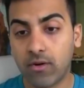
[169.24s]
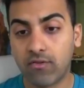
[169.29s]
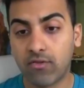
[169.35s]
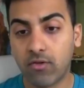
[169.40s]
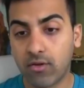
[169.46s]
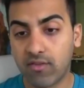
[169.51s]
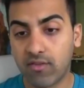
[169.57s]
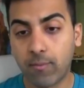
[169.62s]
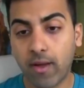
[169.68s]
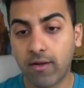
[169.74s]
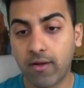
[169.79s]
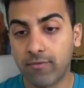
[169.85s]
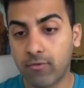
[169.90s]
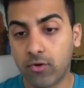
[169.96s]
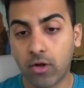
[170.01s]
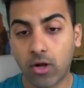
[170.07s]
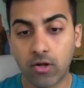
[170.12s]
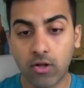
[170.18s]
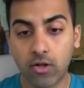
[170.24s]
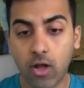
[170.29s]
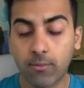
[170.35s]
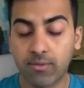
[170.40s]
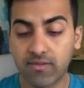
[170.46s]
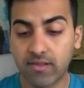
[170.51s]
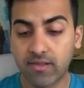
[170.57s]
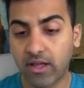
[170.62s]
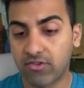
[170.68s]
on
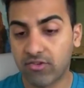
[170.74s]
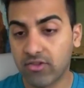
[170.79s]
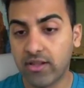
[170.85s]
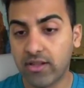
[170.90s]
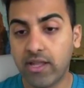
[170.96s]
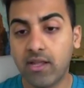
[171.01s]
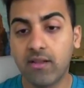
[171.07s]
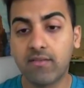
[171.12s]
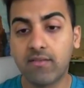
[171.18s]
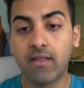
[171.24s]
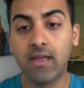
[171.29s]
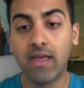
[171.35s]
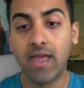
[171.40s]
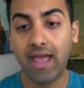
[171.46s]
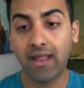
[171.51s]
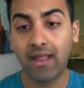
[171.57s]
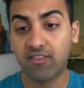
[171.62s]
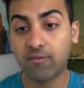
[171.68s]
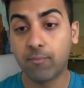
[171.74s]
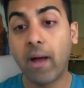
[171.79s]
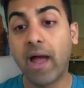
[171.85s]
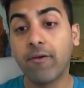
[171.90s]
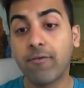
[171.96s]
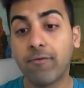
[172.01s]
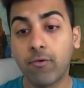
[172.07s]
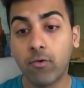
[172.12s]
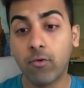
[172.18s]
spyfood.com/leads, and
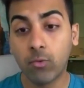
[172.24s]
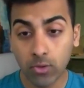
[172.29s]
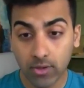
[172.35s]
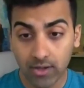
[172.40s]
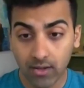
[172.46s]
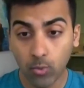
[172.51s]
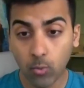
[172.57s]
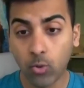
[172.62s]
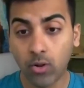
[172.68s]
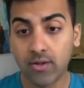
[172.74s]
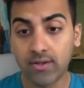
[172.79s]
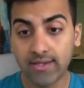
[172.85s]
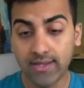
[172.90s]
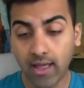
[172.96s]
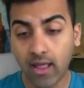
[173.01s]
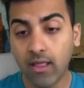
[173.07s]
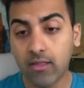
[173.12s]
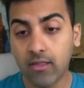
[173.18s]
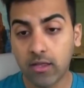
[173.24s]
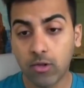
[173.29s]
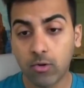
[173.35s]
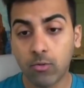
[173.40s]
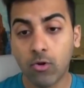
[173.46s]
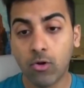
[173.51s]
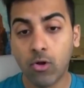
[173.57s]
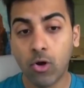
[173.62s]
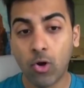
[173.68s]
Spyfood will tell
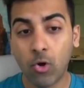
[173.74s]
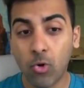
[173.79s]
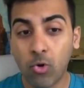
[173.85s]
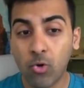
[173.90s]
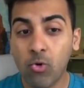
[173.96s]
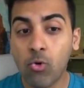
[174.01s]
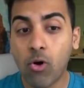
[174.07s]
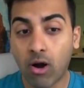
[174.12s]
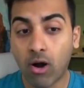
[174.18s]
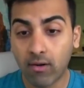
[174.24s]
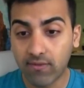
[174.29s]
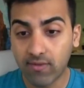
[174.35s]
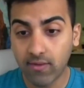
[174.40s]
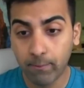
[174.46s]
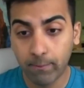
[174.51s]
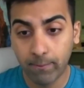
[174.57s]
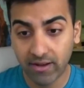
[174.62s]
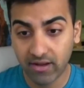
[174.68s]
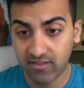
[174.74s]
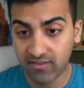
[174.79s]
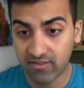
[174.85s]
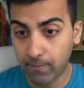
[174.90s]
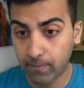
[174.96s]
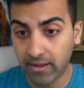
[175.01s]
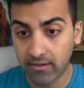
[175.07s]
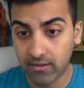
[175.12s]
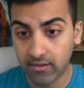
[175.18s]
you who are the big
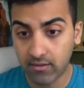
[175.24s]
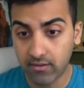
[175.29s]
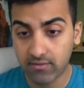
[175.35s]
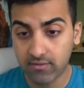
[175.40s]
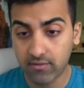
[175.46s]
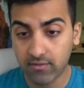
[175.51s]
spenders.